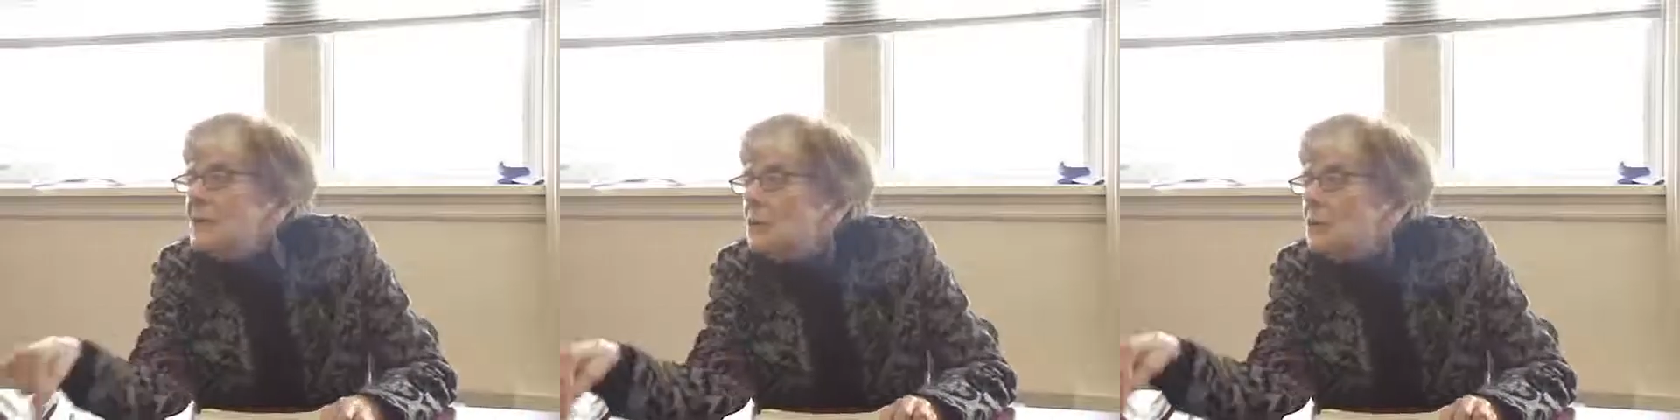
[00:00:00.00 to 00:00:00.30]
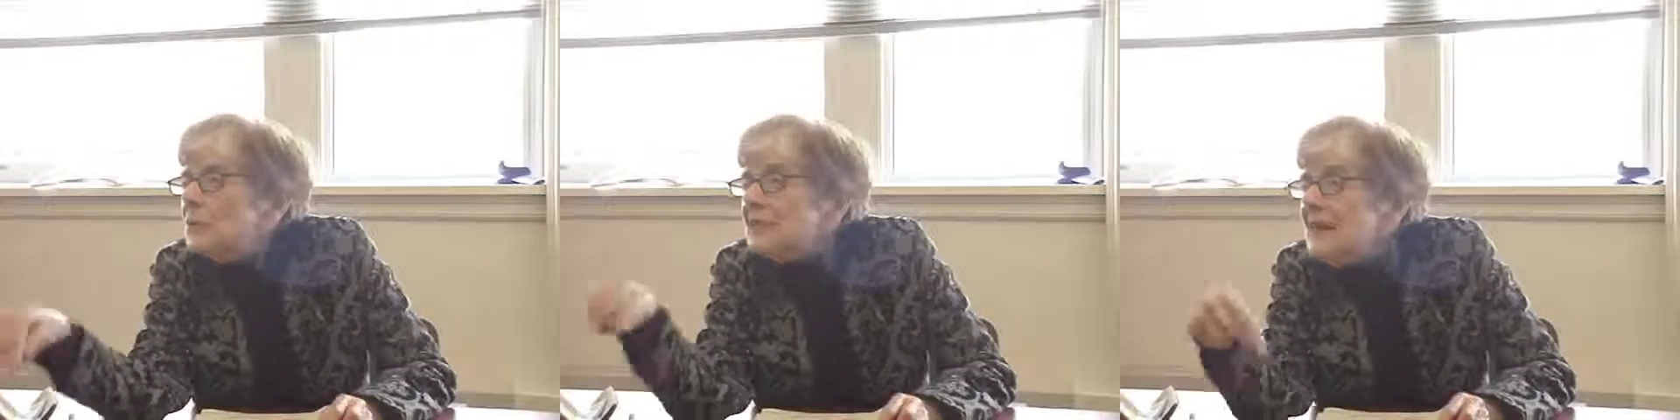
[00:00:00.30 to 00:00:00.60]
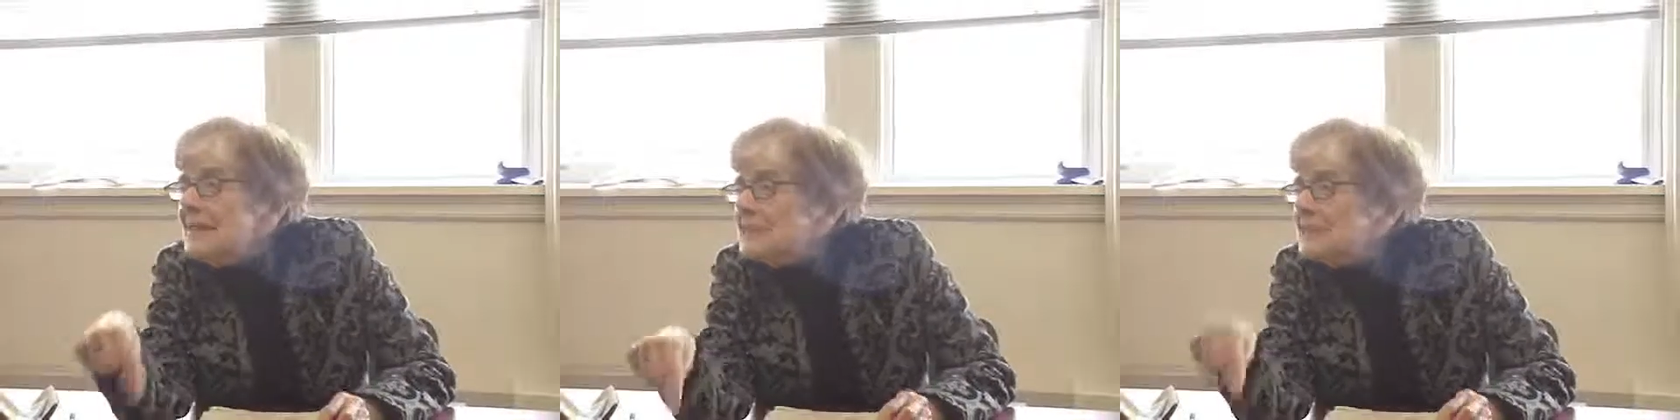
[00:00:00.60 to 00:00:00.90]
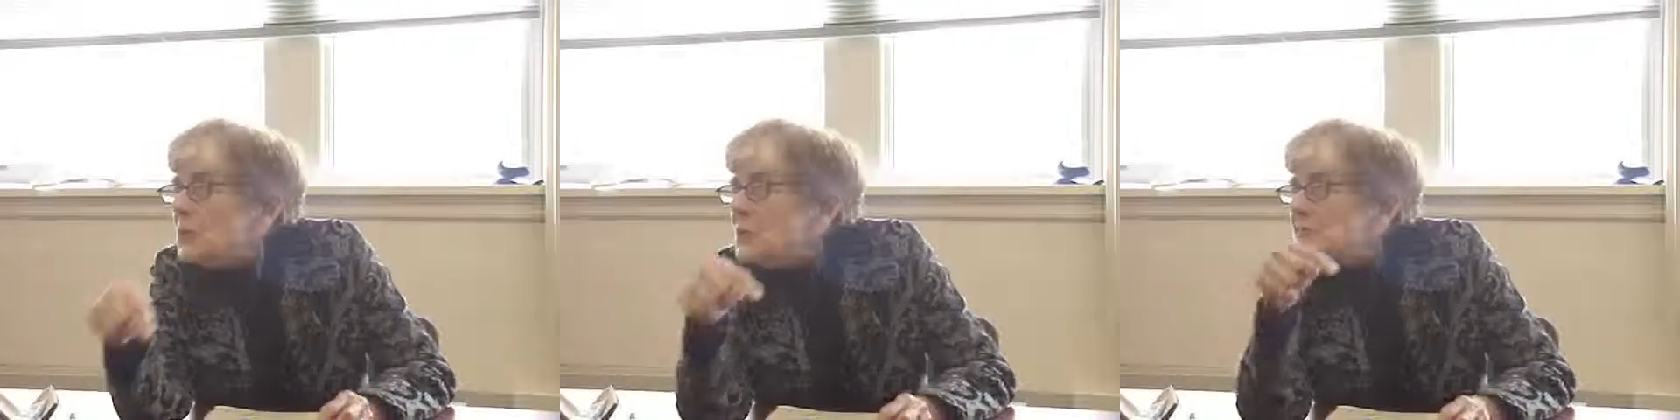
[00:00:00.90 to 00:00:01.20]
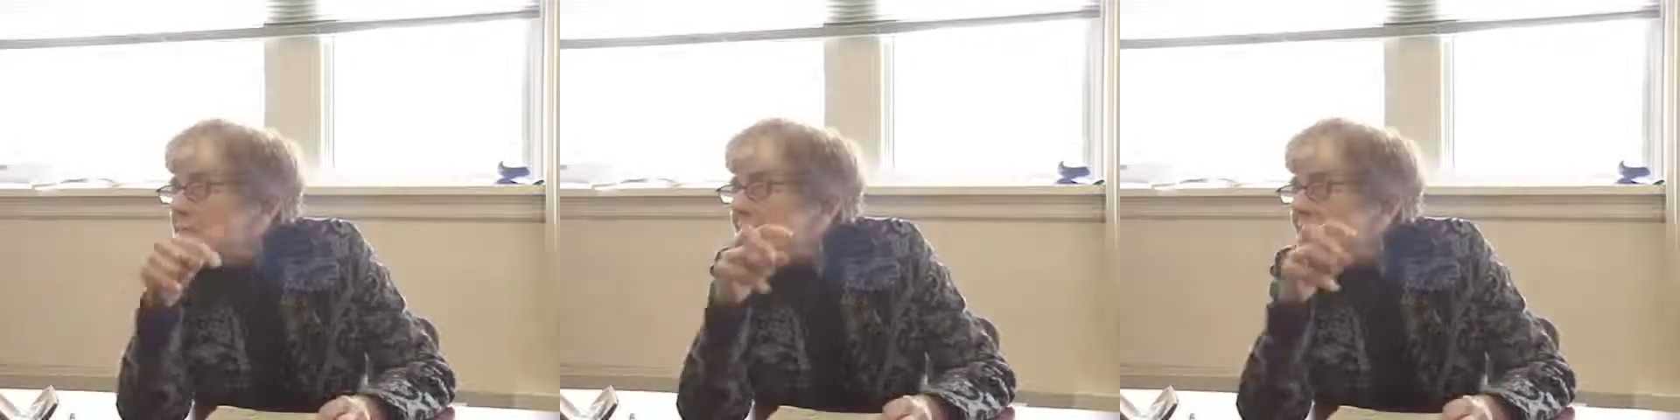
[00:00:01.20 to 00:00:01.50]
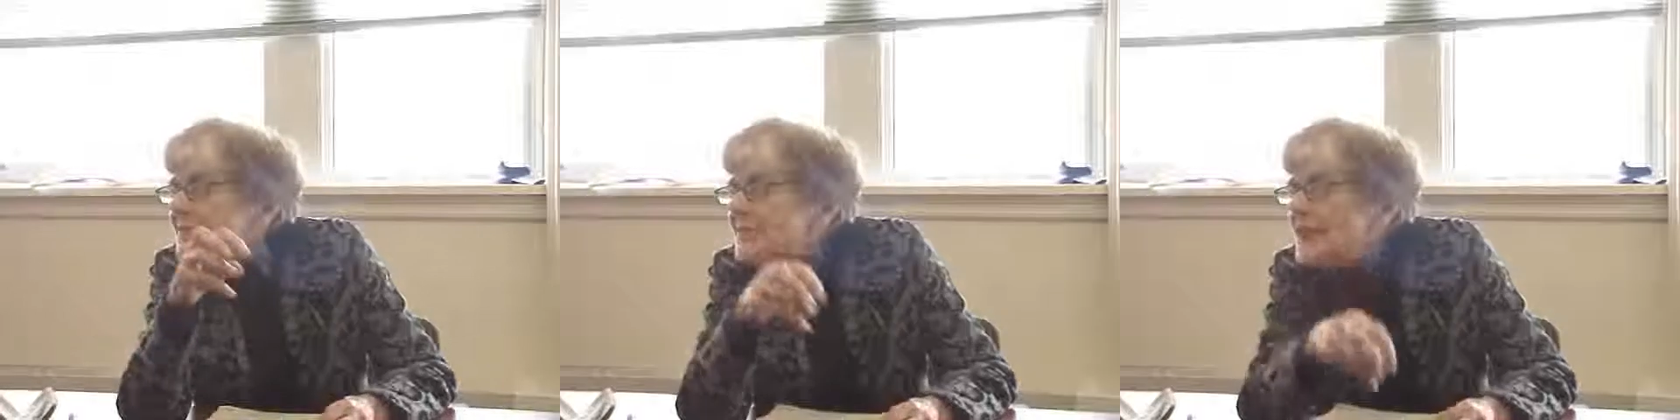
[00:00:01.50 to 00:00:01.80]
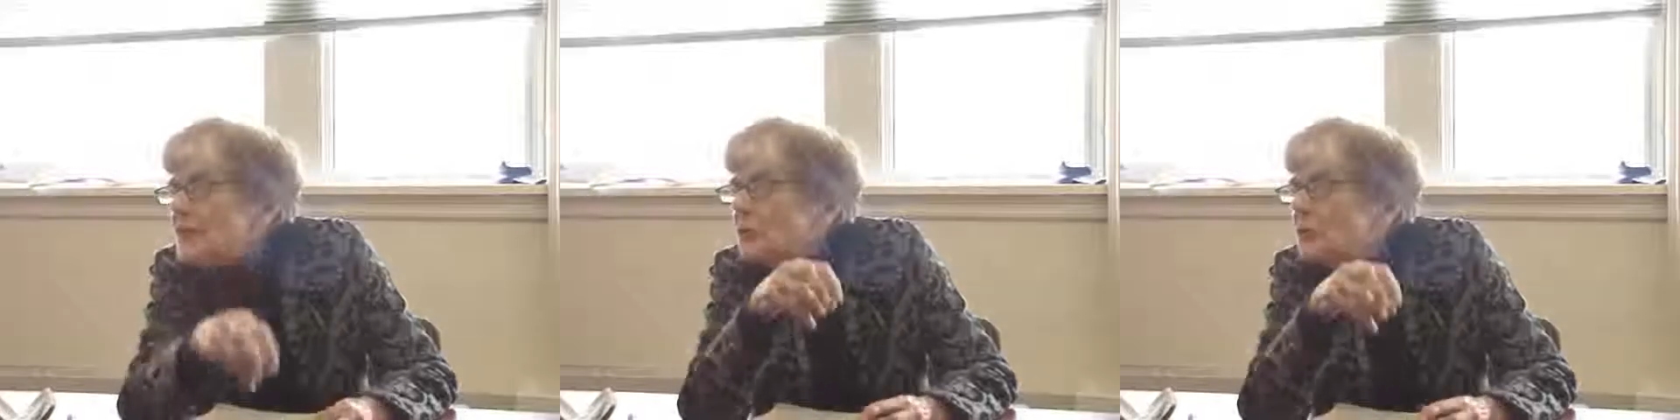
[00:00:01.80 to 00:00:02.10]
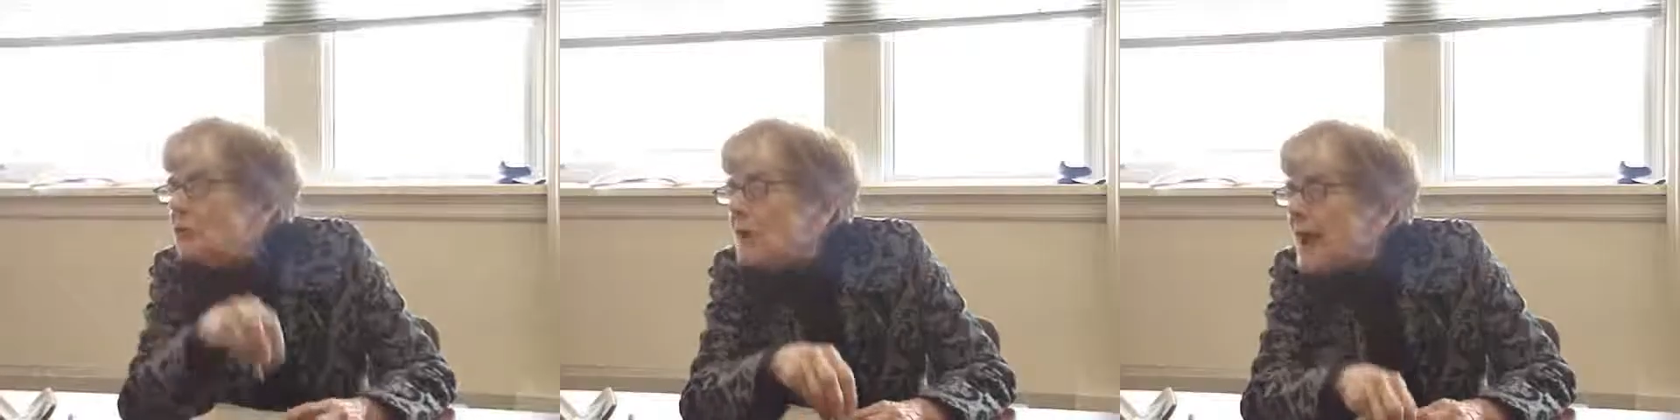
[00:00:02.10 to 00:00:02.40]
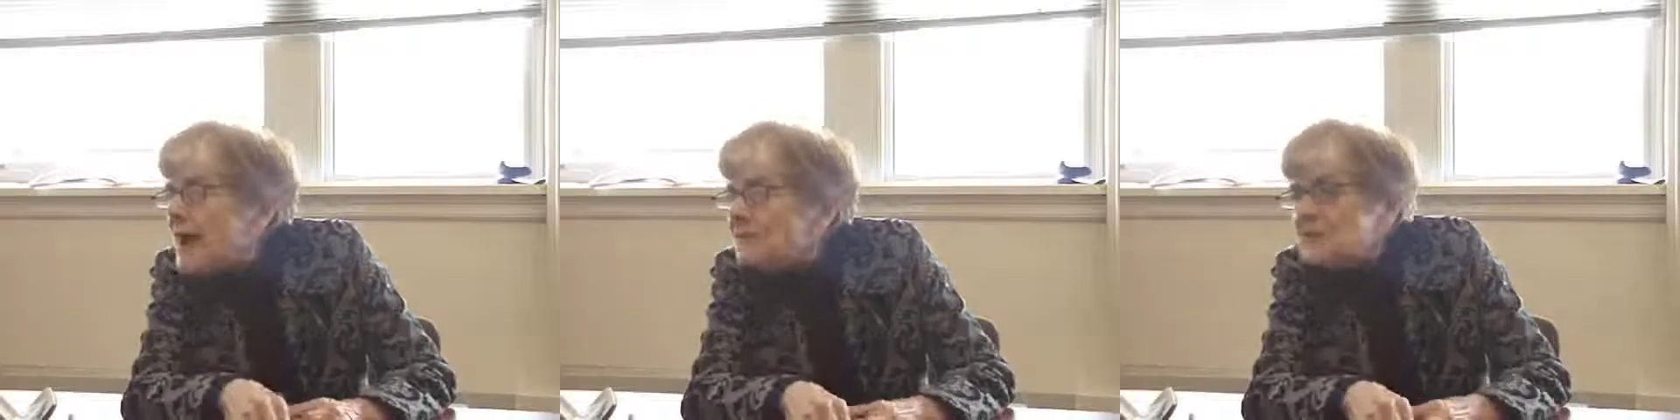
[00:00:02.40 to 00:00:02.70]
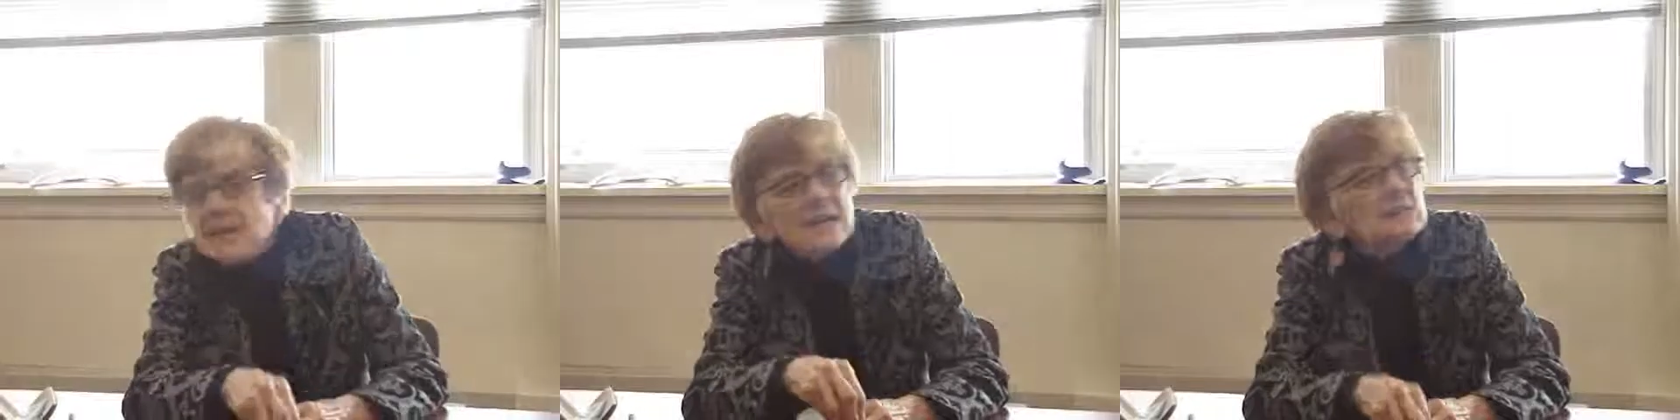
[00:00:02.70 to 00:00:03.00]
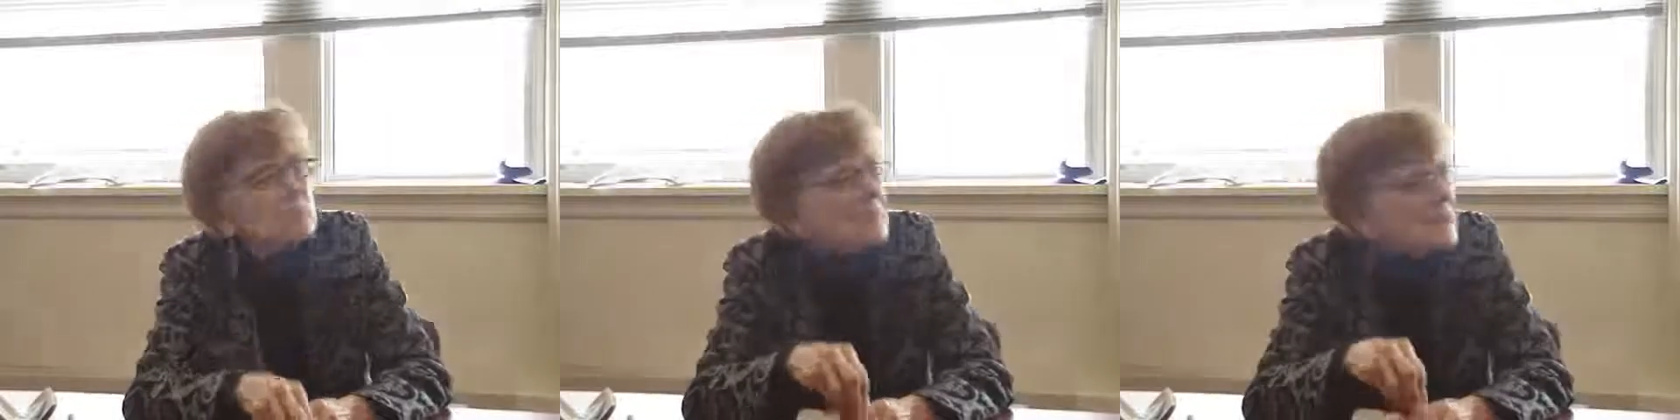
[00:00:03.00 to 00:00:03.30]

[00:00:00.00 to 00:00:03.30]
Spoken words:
and with the consequence that their craft gained a